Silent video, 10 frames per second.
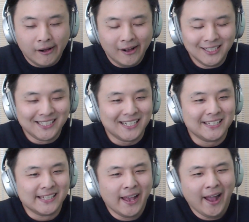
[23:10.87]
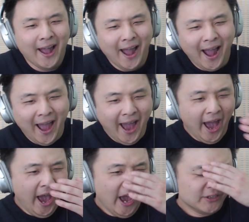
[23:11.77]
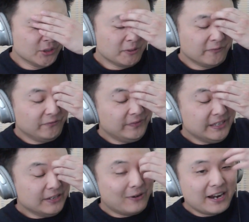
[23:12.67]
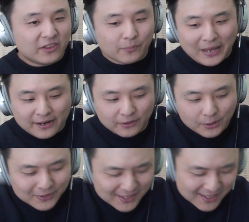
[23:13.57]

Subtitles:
Jeez. So, right off the bat, what's the